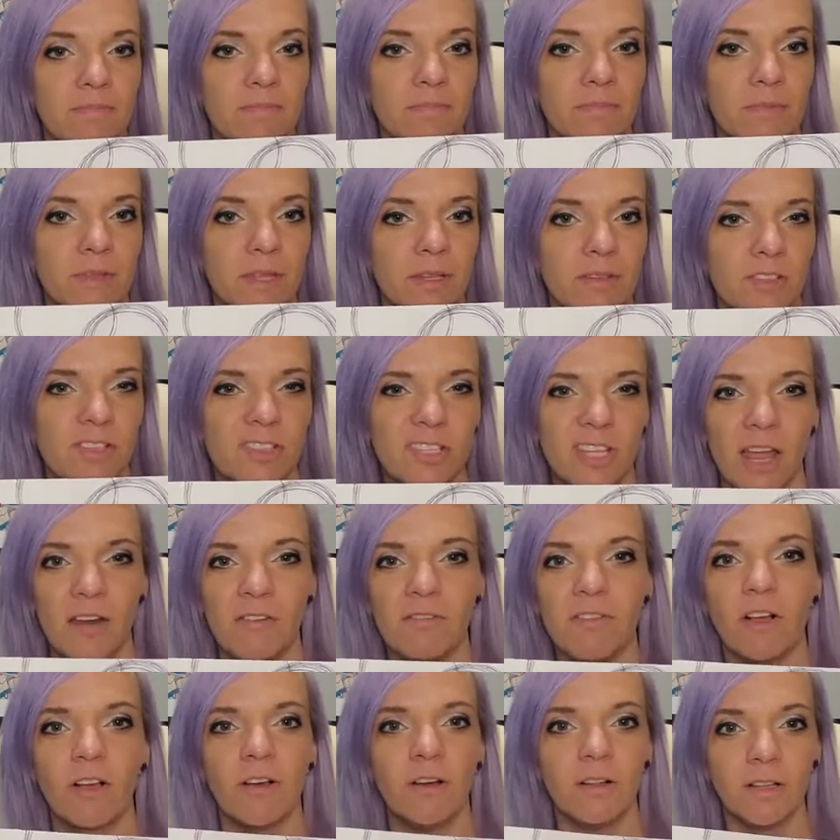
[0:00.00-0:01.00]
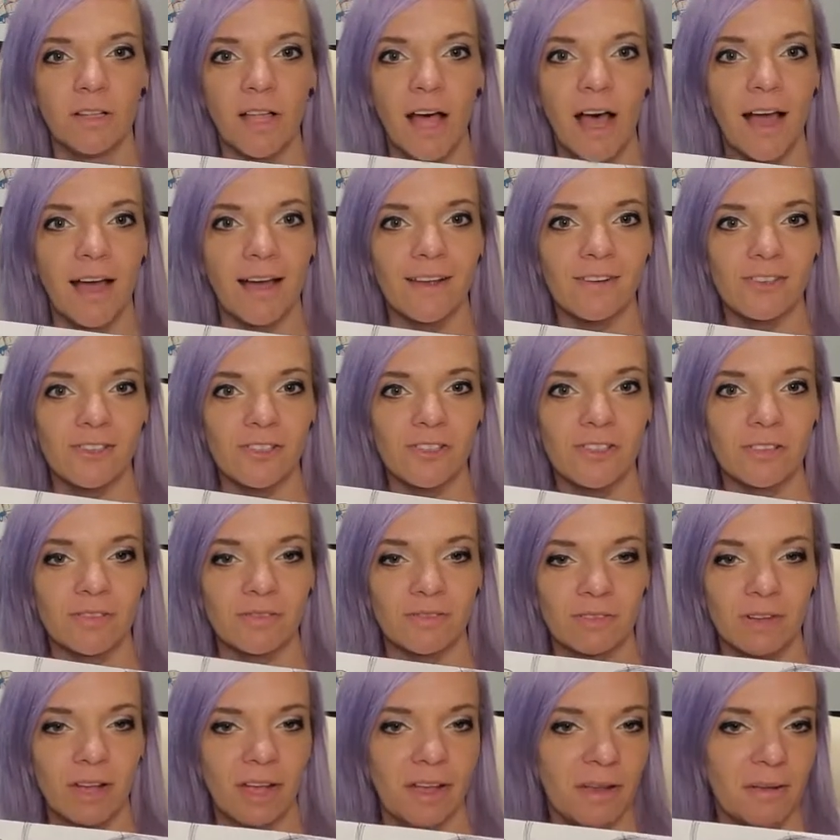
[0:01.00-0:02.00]
just kind of a collage,
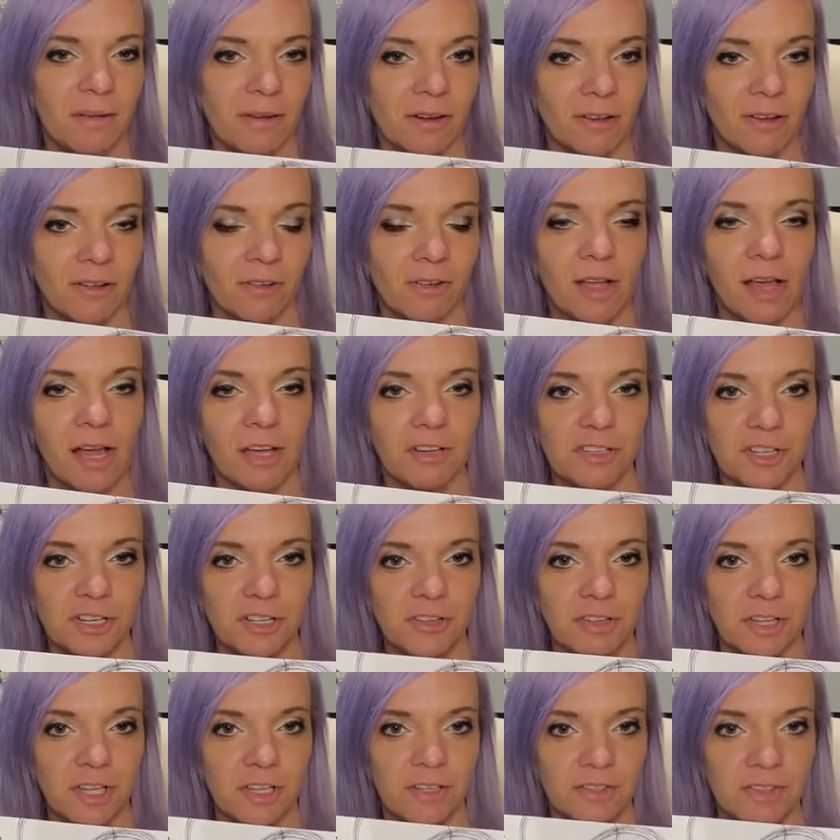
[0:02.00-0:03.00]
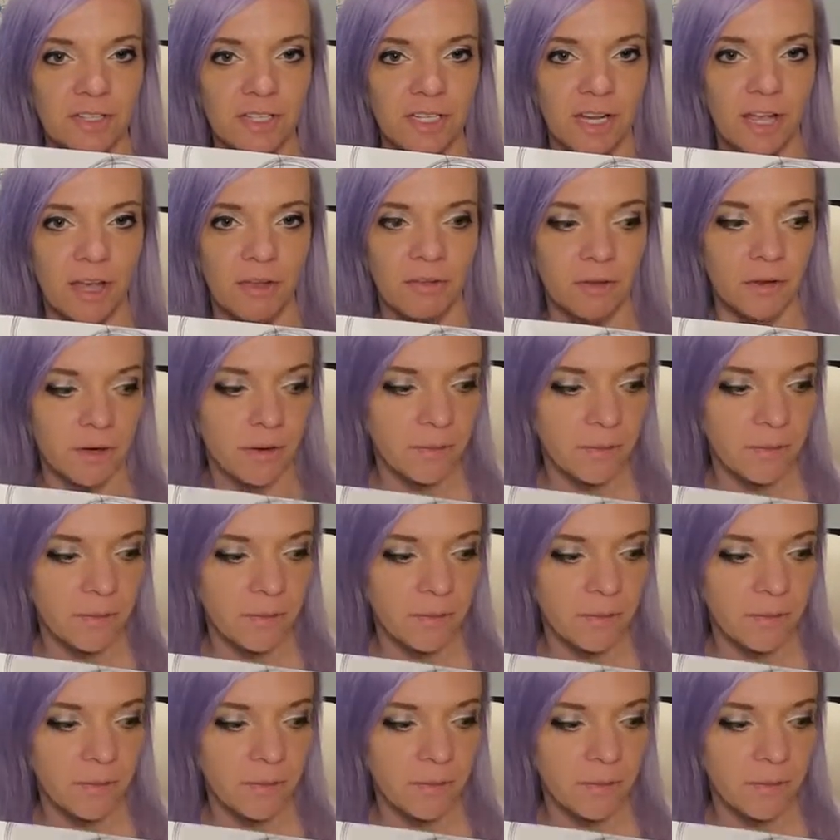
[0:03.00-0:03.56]
kind of collaging things together.